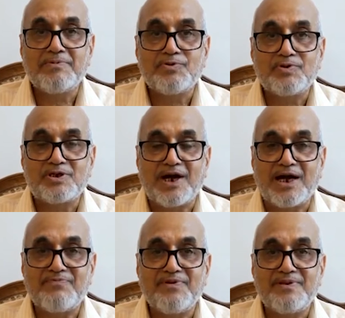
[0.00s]
to
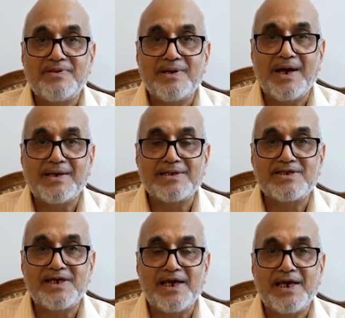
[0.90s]
start with, I can
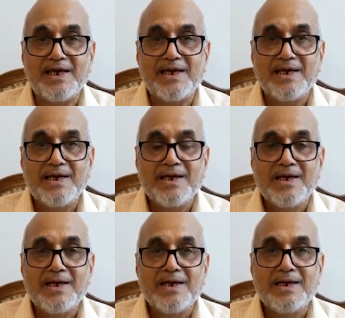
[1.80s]
say
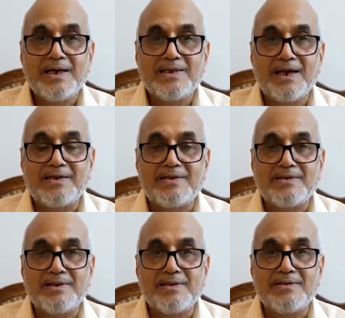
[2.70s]
that
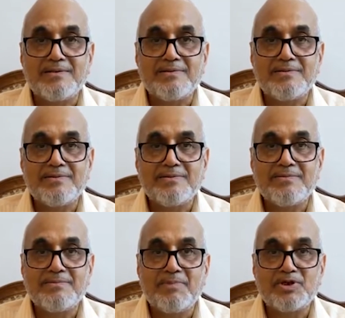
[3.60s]

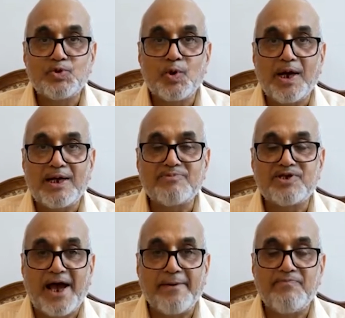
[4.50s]
Manzoor Alam
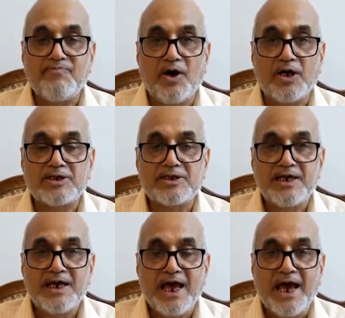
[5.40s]
Sahib was
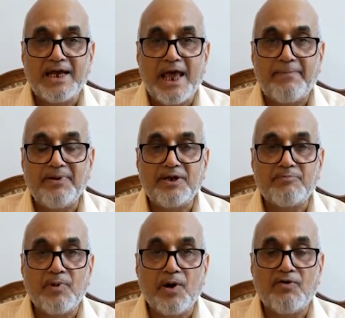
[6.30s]
an
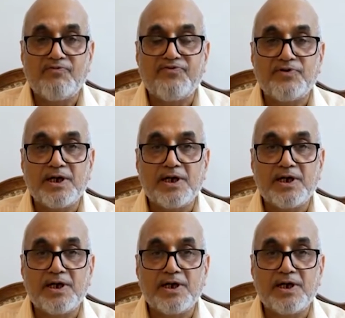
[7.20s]
epitome of